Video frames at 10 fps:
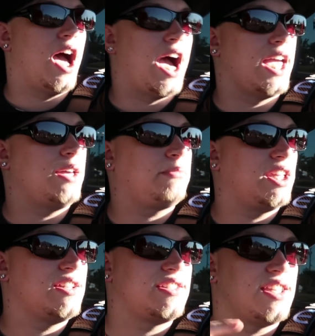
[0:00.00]
I am
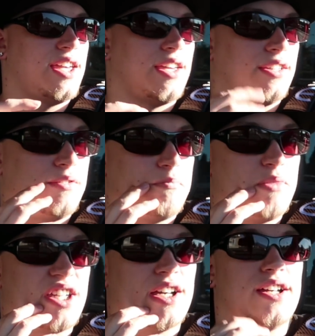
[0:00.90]
going to say,
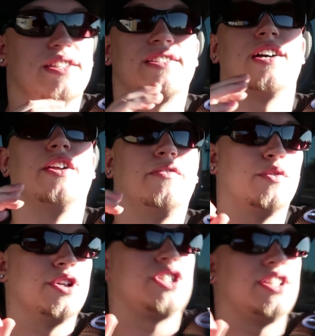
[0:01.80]
because
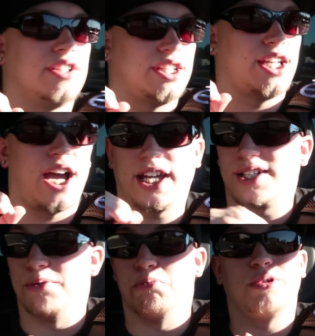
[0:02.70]
unfortunately I
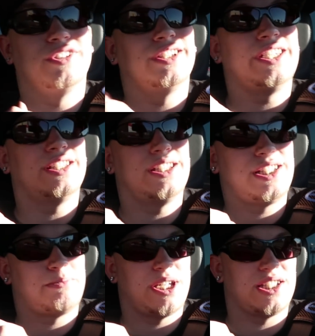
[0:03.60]
completely
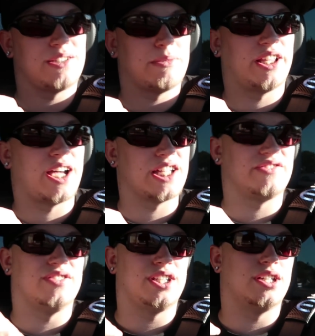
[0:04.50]
spaced in my
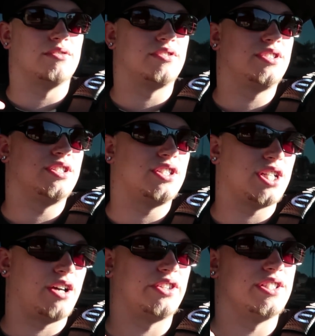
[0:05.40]
last video to
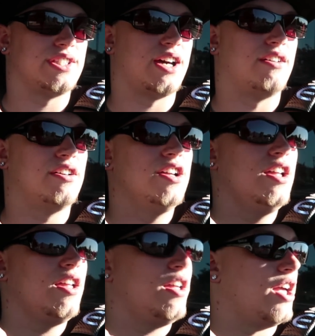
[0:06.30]
shout this out.
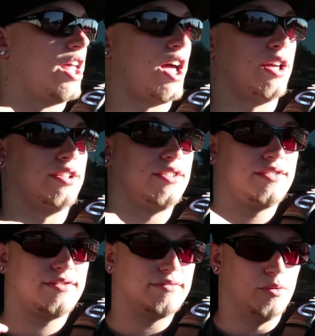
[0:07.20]

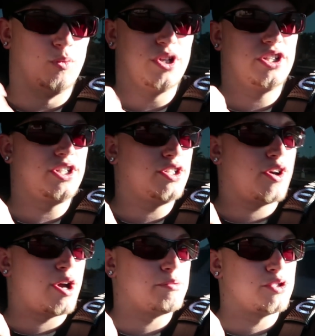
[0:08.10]
And Will, you
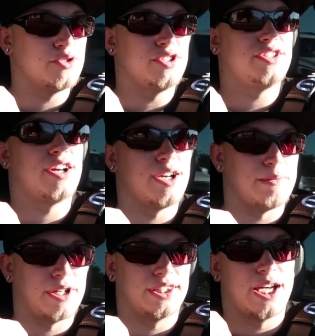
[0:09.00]
know I'm truly sorry
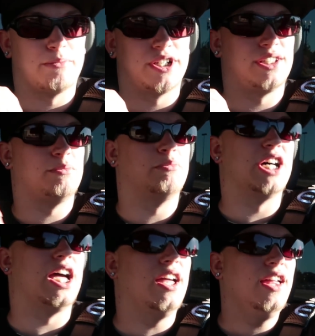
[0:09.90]
about that, buddy.
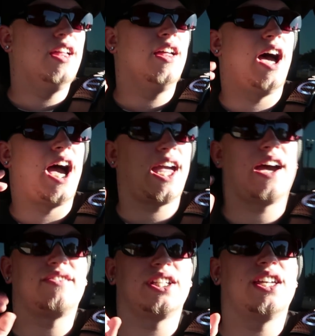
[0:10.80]
But I
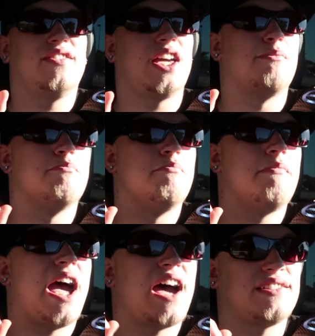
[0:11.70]
have to give a
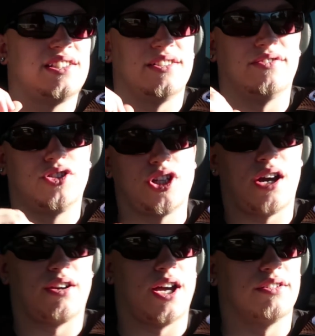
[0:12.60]
massive
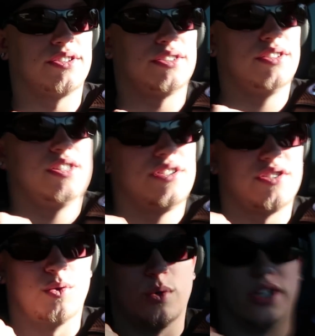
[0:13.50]
shout out
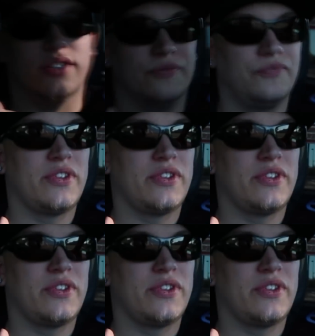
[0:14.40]
to Will.